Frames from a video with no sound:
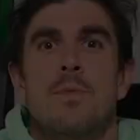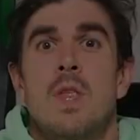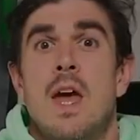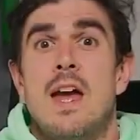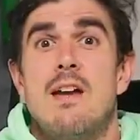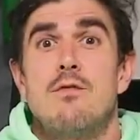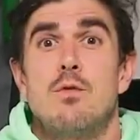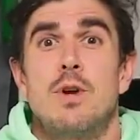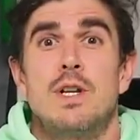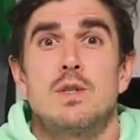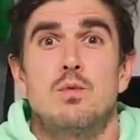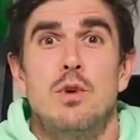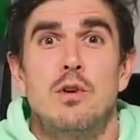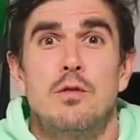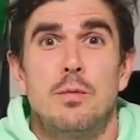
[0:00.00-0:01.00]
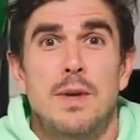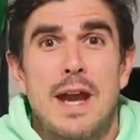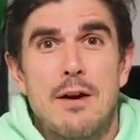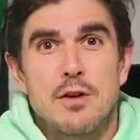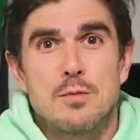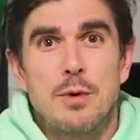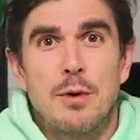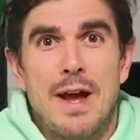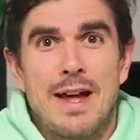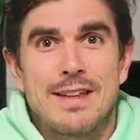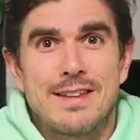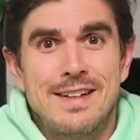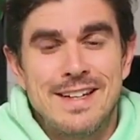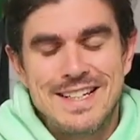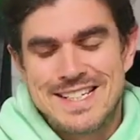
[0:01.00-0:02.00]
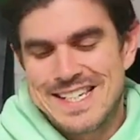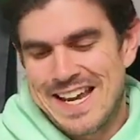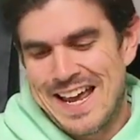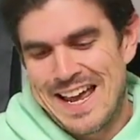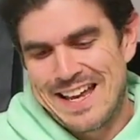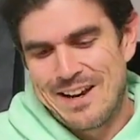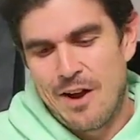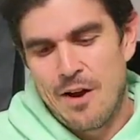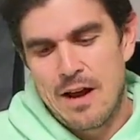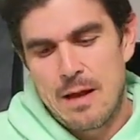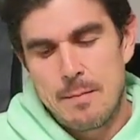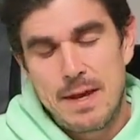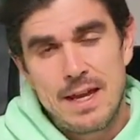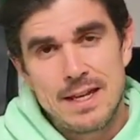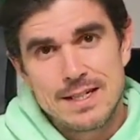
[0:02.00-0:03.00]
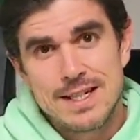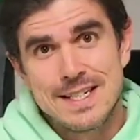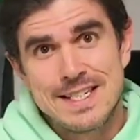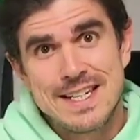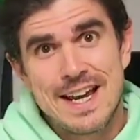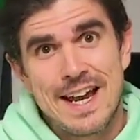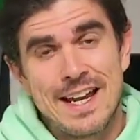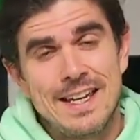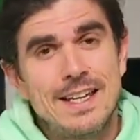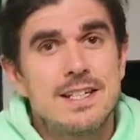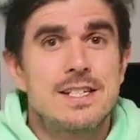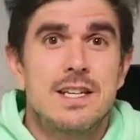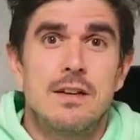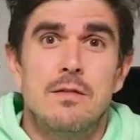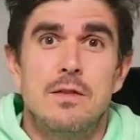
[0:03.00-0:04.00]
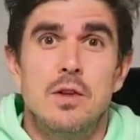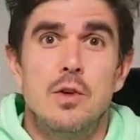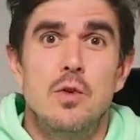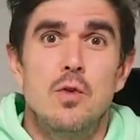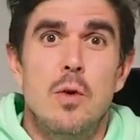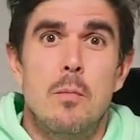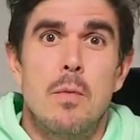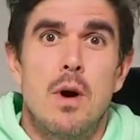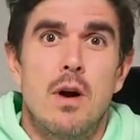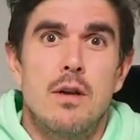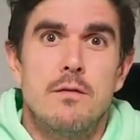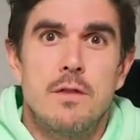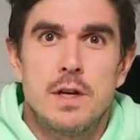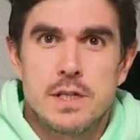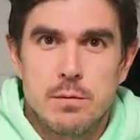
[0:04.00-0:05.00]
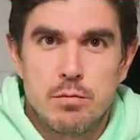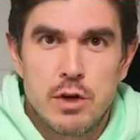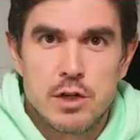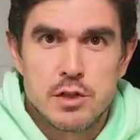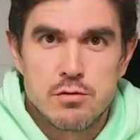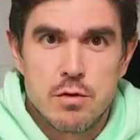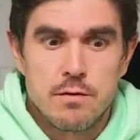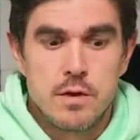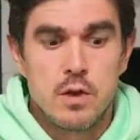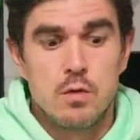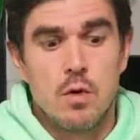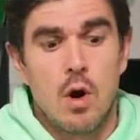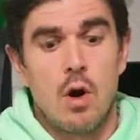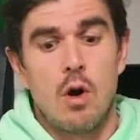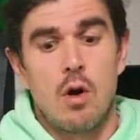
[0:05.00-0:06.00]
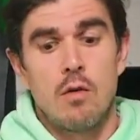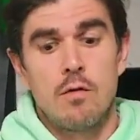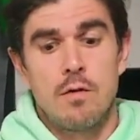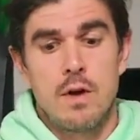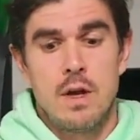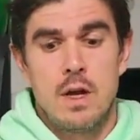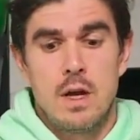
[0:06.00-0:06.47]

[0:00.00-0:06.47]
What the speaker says: Hey everyone, it's Will from Garage Built Athlete, and I am here today to give you my first impressions review of